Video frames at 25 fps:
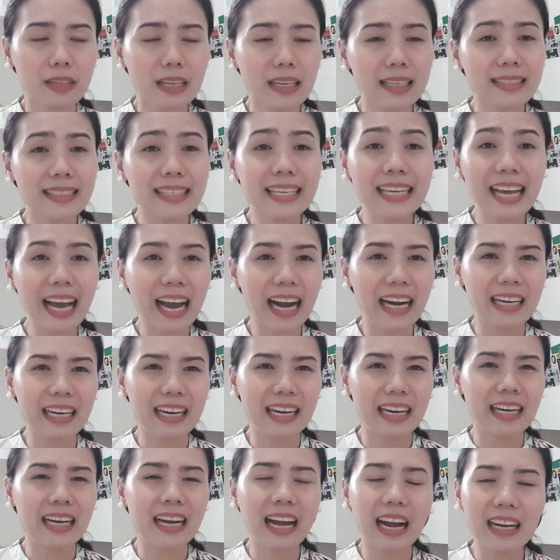si
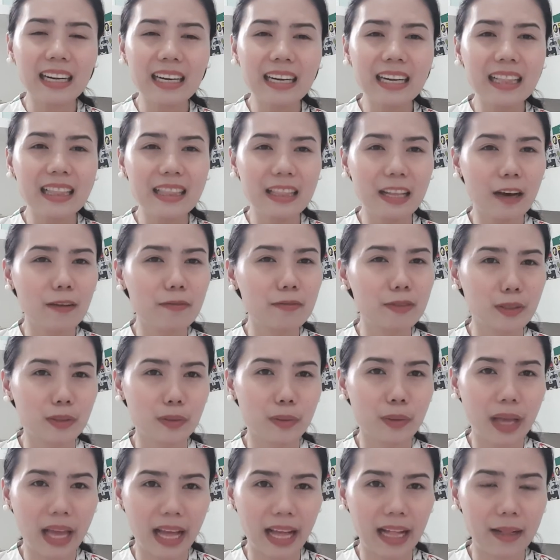Kara. Kara loves
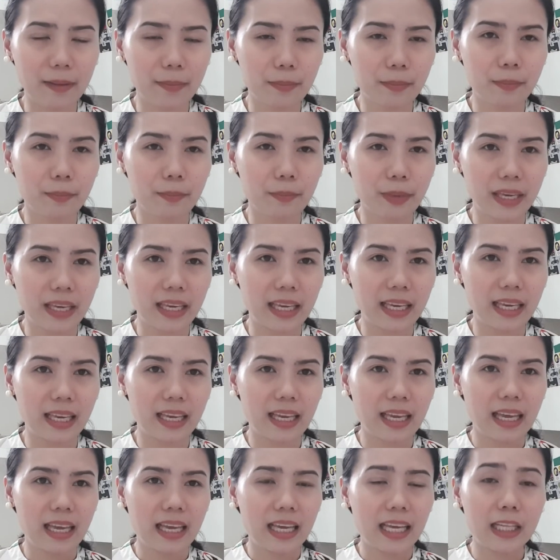to help me
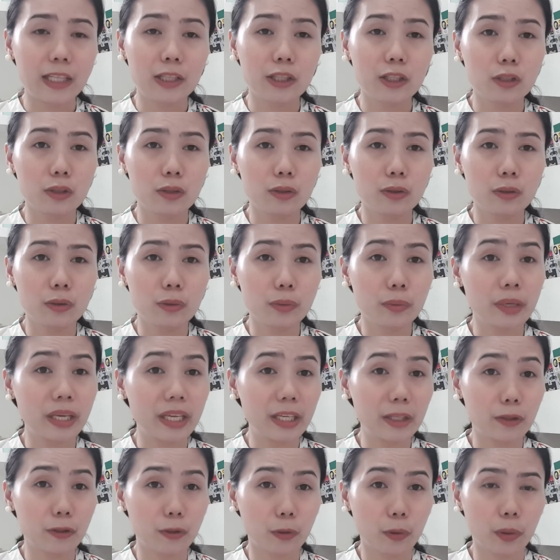in
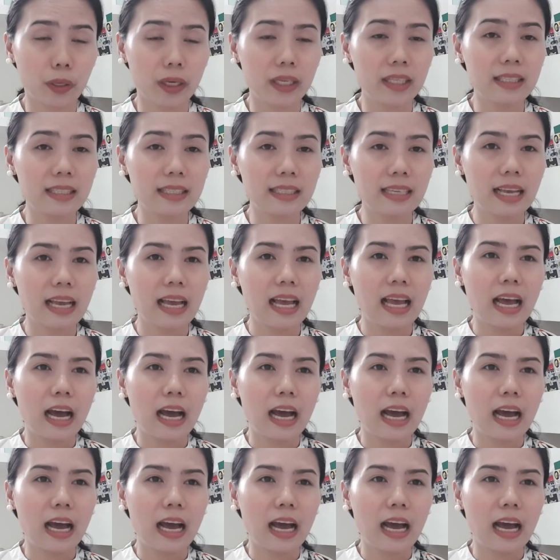doing chores.